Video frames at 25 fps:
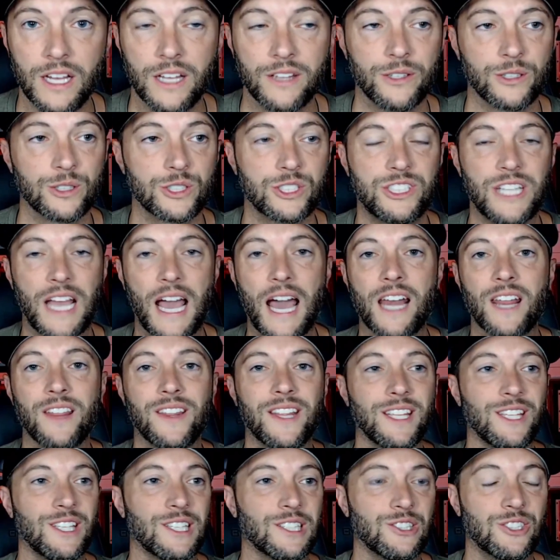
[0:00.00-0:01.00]
There's data
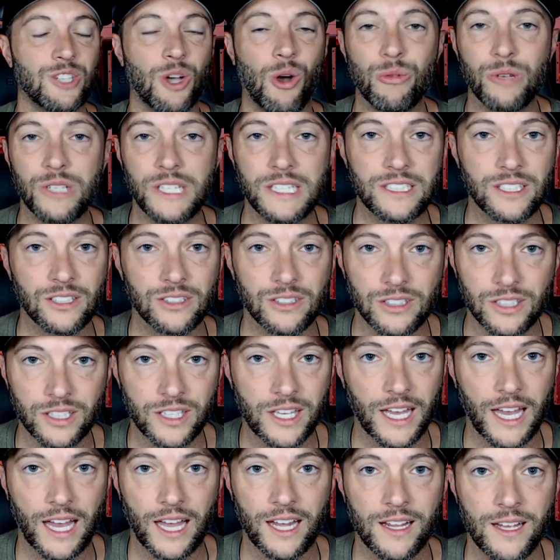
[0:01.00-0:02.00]
that you don't need to
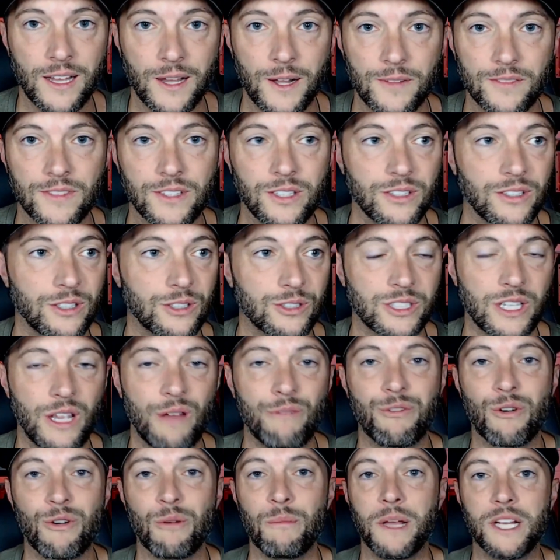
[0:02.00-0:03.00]
look at. There's
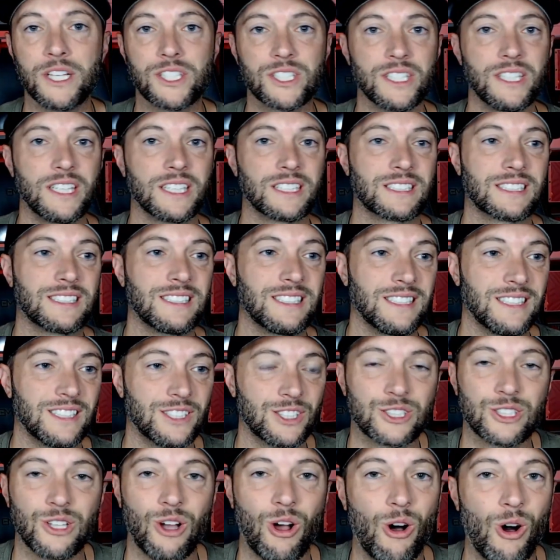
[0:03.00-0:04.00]
information that's
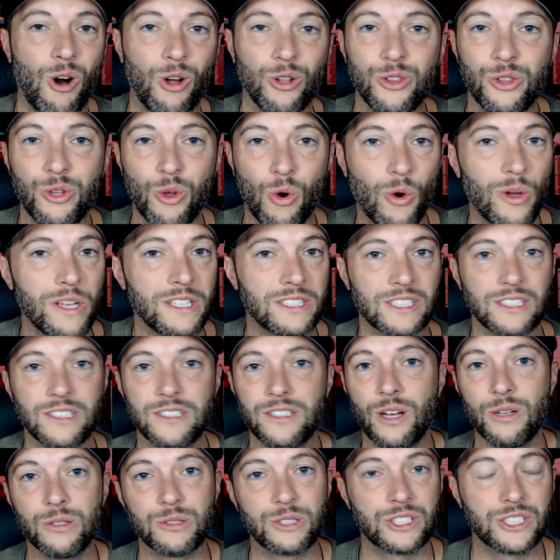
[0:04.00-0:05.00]
just all noise
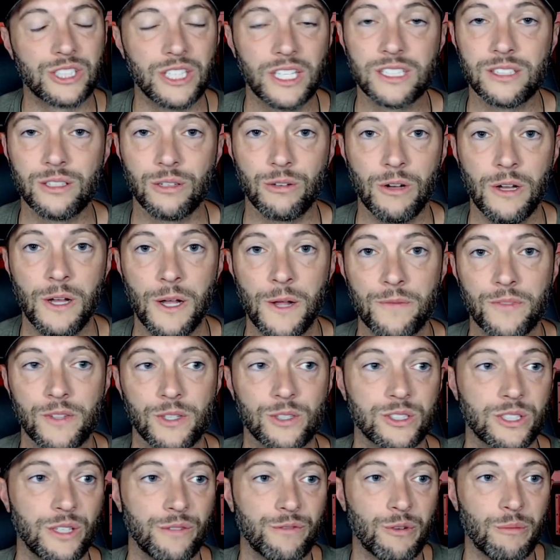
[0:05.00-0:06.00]
and no signal.
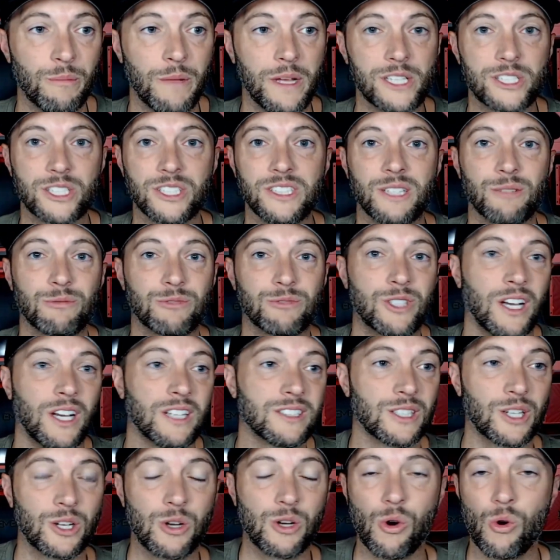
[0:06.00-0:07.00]
There's information that
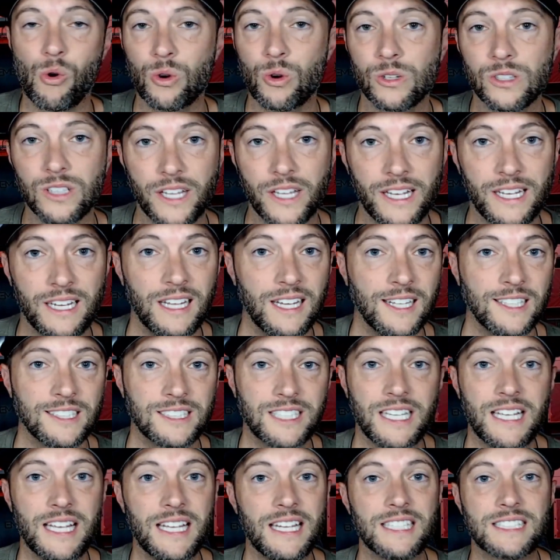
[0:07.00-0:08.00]
doesn't correlate
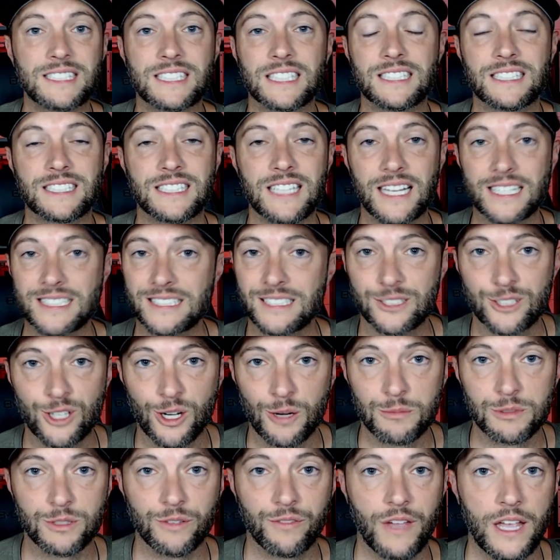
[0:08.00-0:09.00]
to any success in
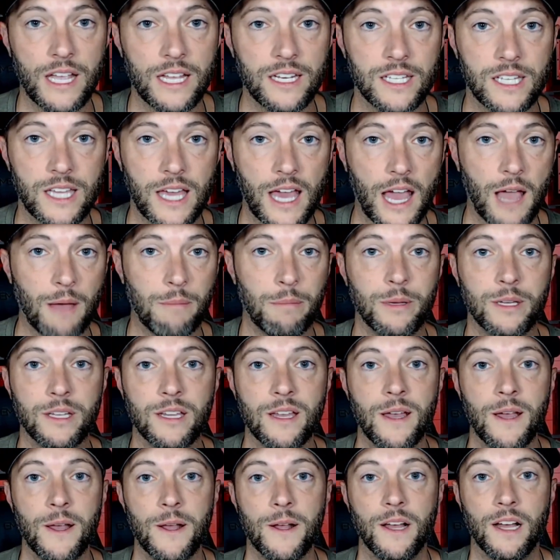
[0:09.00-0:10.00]
terms of handicapping.
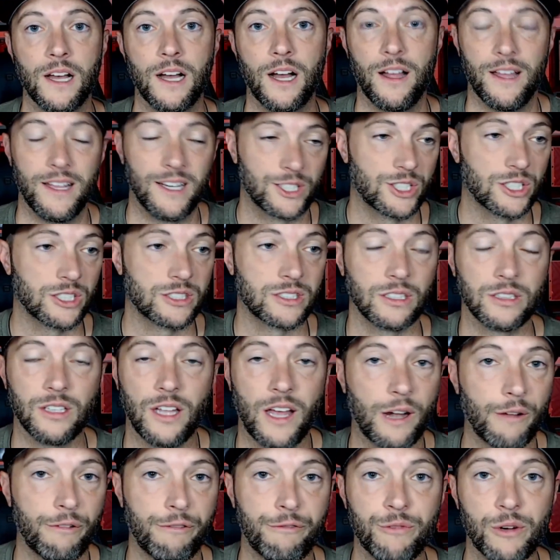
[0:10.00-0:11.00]
And it's just a
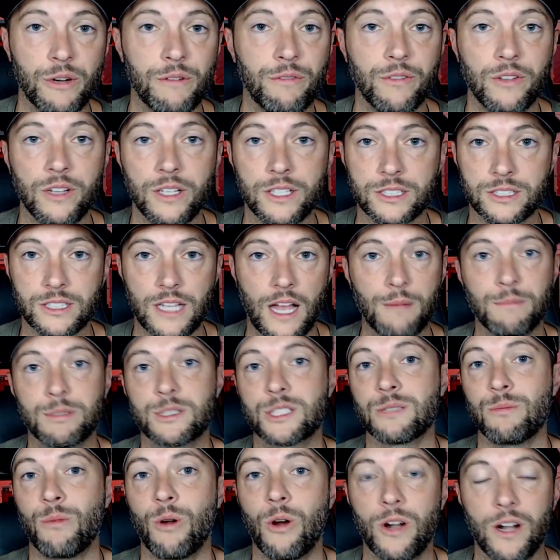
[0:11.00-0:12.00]
lot of frivolous, I'm
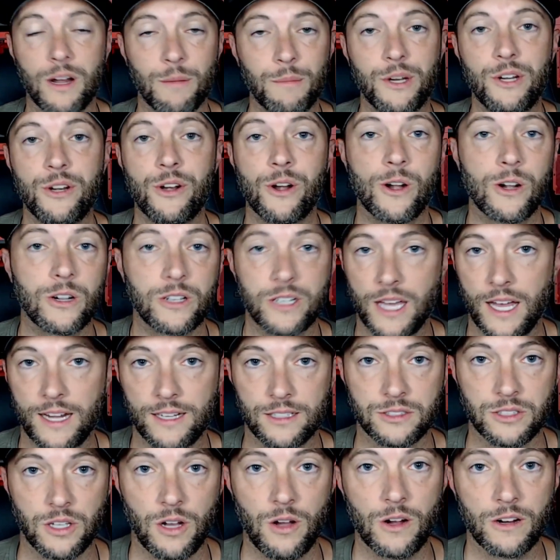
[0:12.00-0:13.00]
smart, I'm a nerd
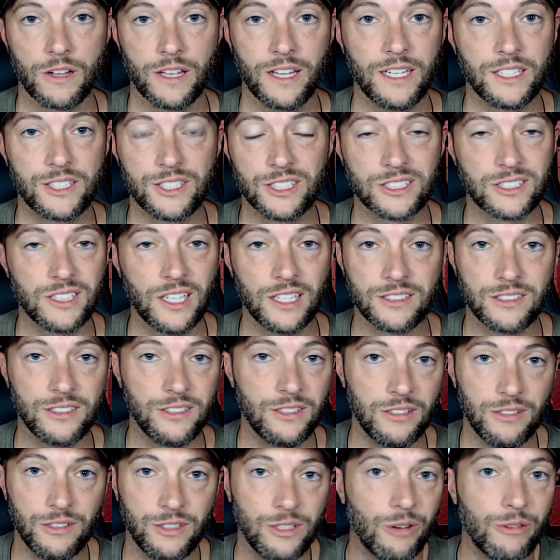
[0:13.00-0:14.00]
kind of talk. And it just doesn't,
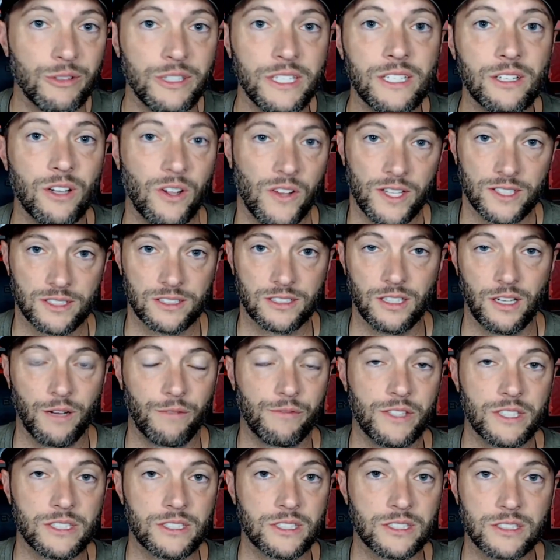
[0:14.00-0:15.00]
you don't need all that
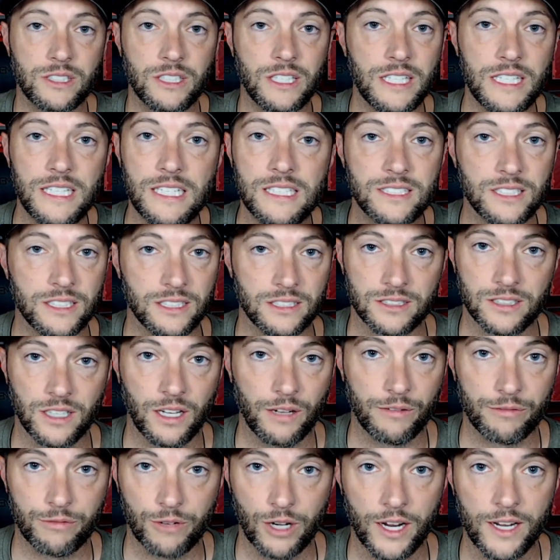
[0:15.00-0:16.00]
stuff. This is the easy
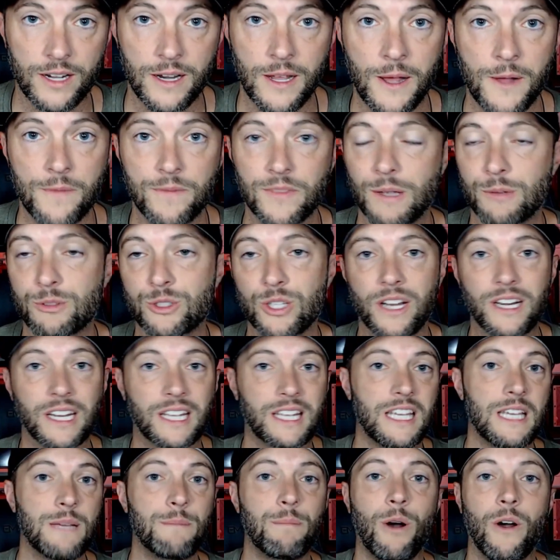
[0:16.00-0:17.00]
stuff, right? I'm trying to
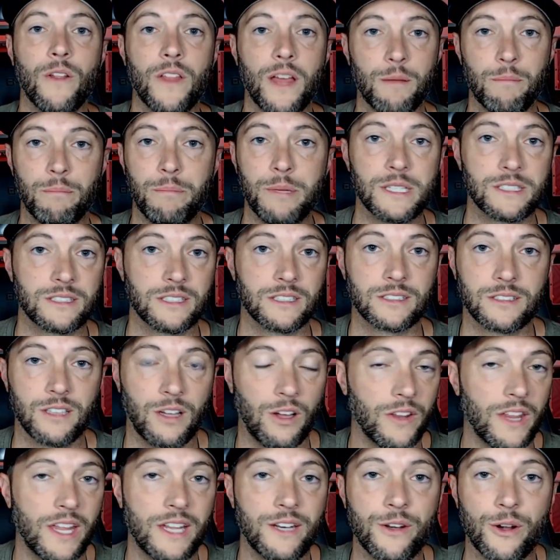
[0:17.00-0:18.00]
keep all that business,
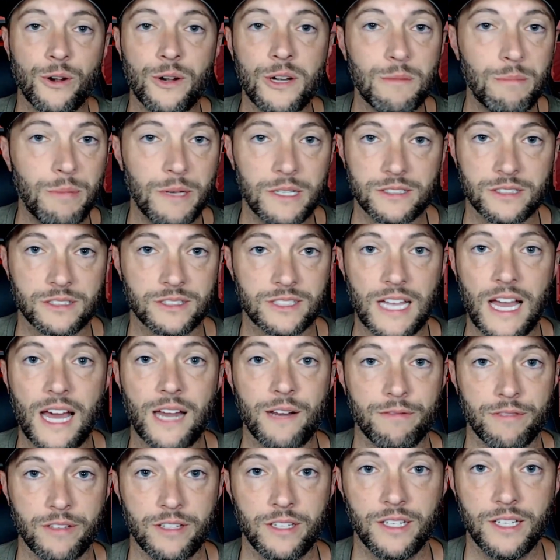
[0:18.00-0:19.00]
all that nerdy business
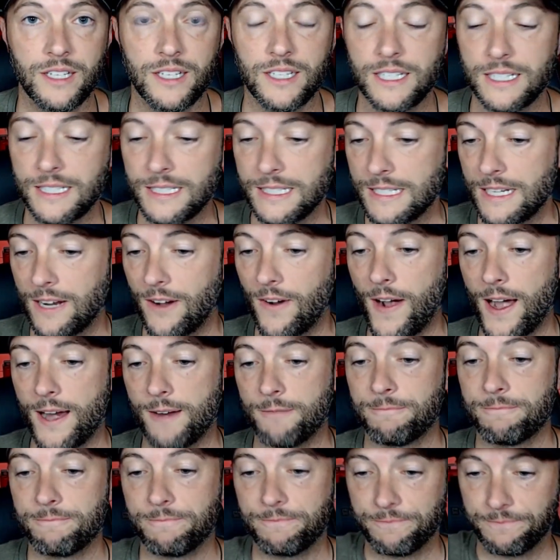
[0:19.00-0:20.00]
out of it. All
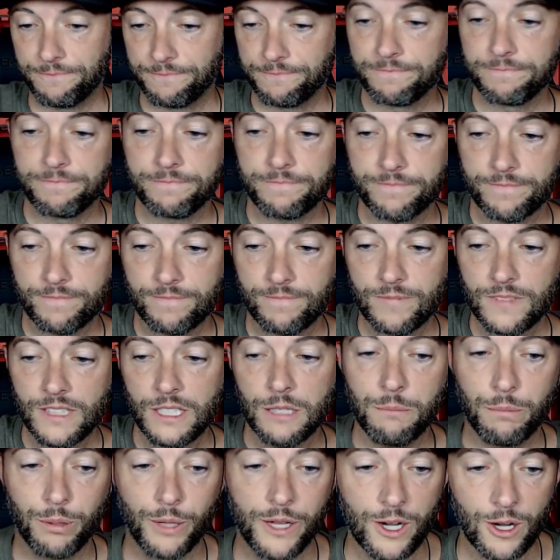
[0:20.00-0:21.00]
right.
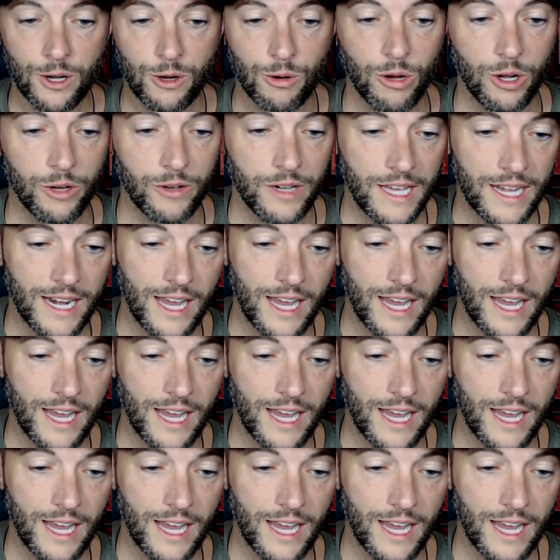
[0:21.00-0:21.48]
Player quote.